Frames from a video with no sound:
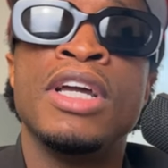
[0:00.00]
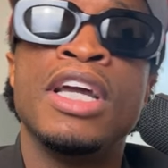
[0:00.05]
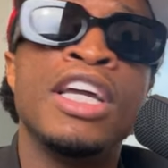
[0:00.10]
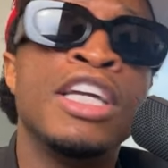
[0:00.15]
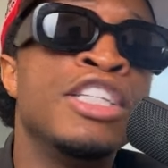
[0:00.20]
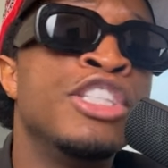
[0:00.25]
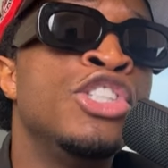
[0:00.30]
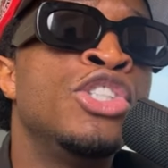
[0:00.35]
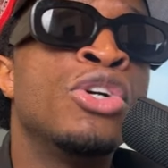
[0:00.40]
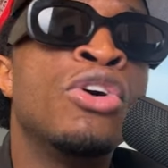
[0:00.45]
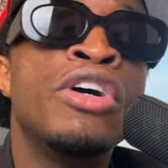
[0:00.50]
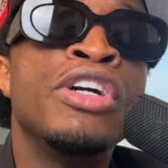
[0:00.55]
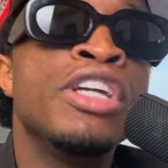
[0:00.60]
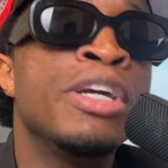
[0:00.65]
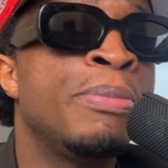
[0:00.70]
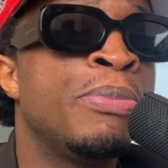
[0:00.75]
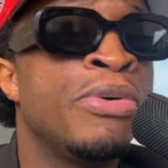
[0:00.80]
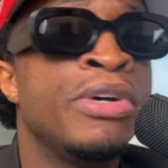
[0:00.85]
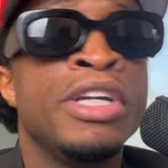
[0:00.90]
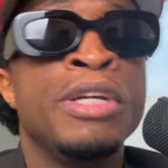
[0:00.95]
Enjoy your
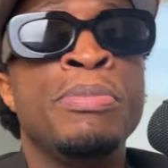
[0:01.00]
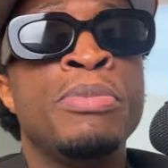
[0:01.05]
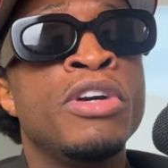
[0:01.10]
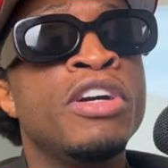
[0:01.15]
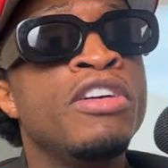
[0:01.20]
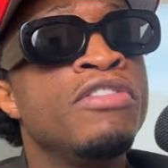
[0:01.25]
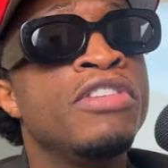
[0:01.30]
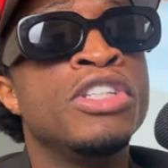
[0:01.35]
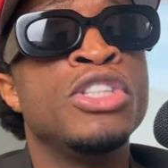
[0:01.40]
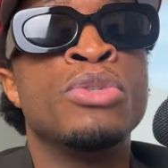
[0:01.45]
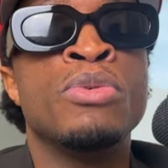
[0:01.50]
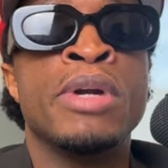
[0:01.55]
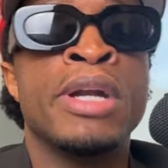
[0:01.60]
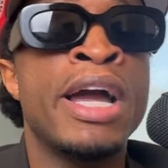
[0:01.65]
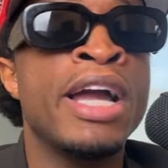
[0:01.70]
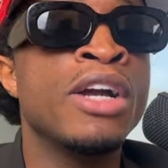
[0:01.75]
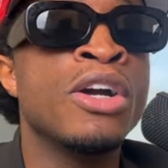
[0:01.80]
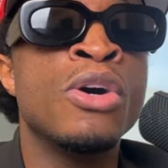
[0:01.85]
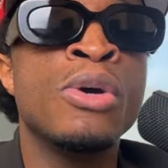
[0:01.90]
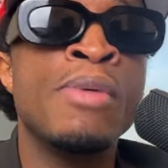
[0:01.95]
pretty privilege. When
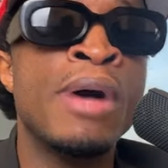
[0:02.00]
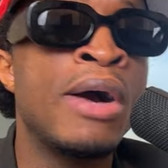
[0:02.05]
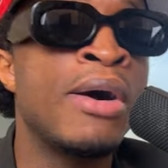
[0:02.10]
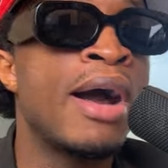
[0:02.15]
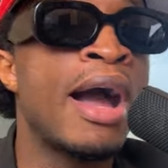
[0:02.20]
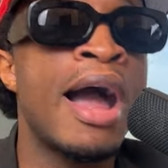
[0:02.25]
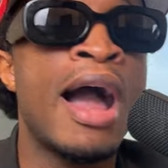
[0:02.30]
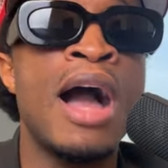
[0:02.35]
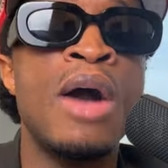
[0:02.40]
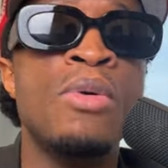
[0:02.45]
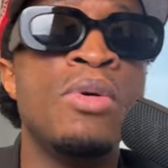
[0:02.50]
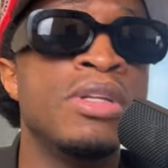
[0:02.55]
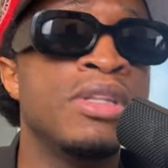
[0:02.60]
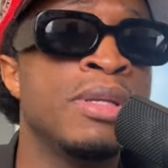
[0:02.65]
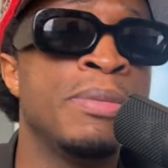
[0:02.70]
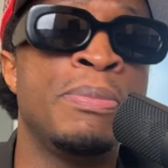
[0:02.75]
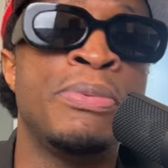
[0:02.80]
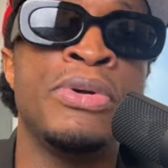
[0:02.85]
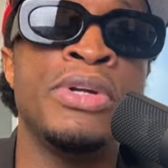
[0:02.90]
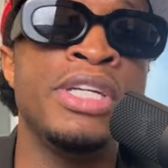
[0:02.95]
I go out, I want the
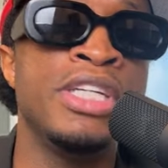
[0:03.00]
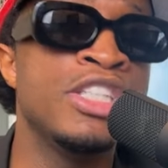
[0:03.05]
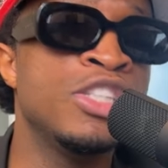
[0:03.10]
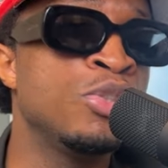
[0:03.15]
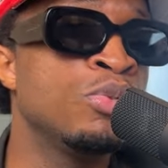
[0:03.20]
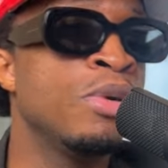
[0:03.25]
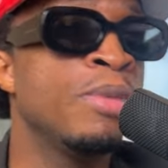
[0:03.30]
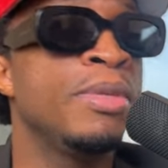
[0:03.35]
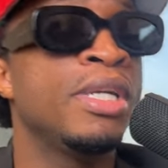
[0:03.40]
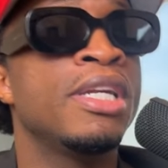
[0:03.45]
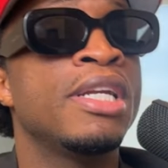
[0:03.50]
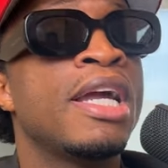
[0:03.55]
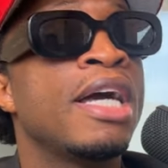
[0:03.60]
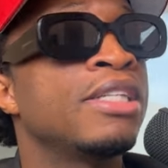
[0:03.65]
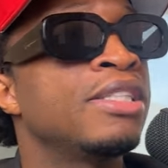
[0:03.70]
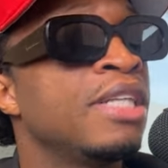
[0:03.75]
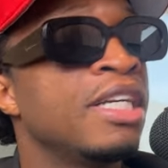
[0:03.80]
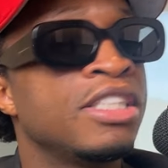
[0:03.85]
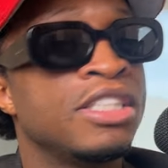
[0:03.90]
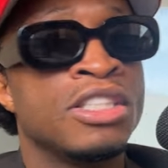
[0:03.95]
prettiest women in our
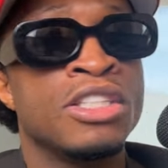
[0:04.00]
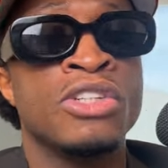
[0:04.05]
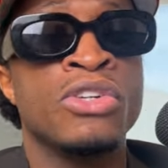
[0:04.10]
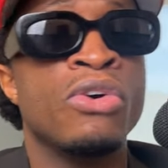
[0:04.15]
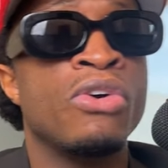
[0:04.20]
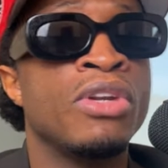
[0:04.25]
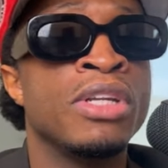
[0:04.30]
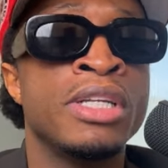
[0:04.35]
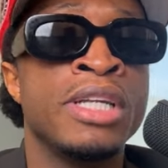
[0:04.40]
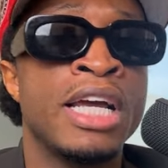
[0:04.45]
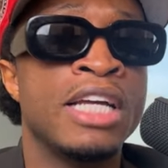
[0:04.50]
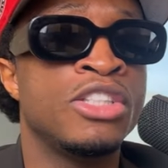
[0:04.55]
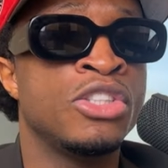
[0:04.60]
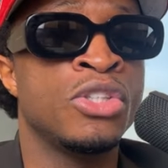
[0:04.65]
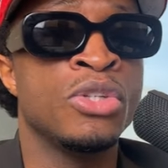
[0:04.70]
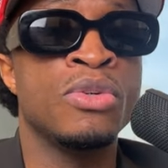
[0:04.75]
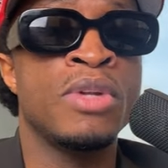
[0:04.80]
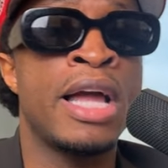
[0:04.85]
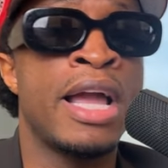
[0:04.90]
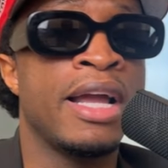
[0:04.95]
section and all of that.
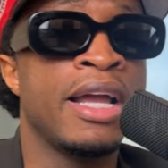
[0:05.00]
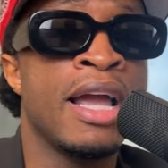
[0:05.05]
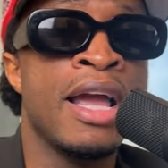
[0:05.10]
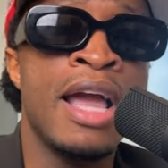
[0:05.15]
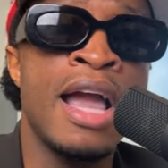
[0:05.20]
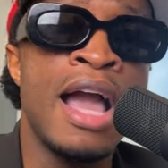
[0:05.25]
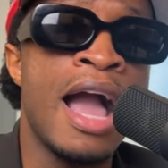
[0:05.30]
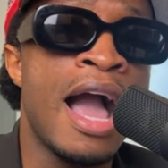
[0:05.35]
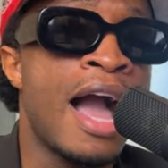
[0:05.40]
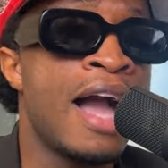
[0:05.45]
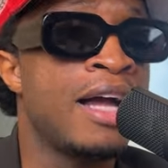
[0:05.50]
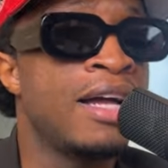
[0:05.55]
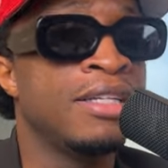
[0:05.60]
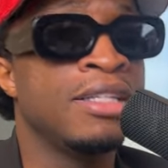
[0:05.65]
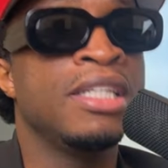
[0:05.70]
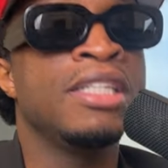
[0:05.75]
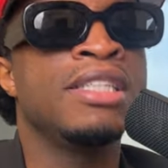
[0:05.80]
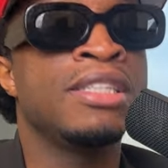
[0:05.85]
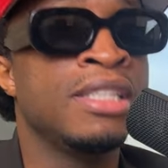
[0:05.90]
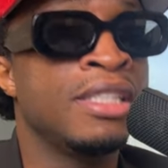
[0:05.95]
So, like,
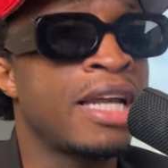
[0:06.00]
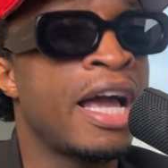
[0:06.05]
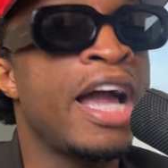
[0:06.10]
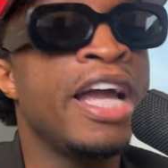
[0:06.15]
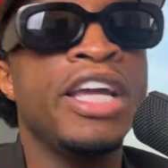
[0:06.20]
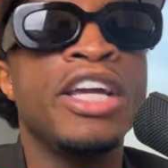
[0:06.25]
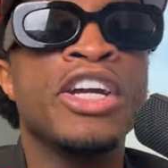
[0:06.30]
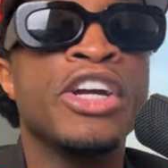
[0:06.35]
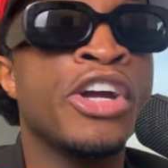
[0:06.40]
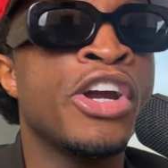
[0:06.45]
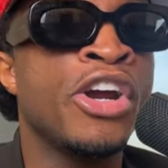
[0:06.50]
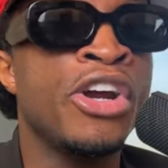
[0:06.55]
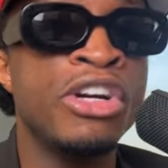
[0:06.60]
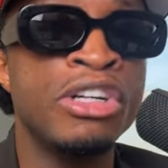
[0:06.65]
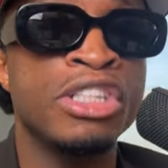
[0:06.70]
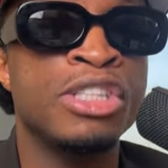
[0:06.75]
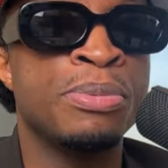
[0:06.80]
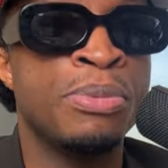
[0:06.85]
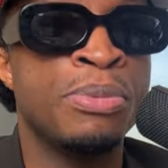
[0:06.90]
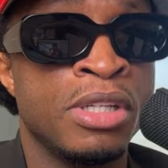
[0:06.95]
listen, I
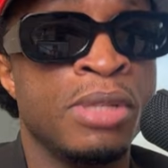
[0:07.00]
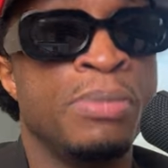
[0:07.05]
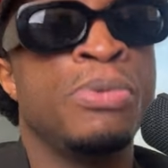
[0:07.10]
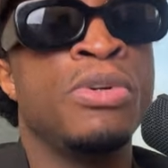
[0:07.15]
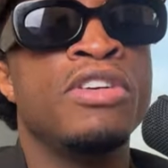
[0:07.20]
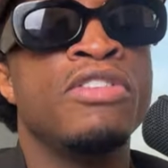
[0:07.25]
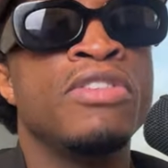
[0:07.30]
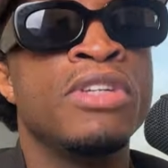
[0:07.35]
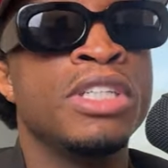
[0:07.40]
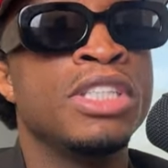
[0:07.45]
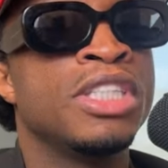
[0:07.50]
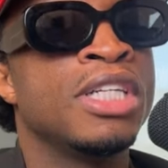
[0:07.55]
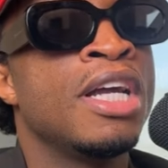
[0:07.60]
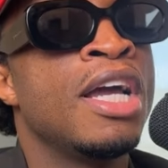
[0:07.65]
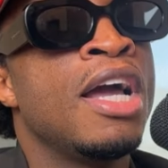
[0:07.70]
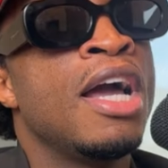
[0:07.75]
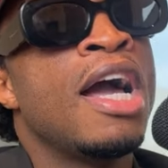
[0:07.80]
encourage privilege.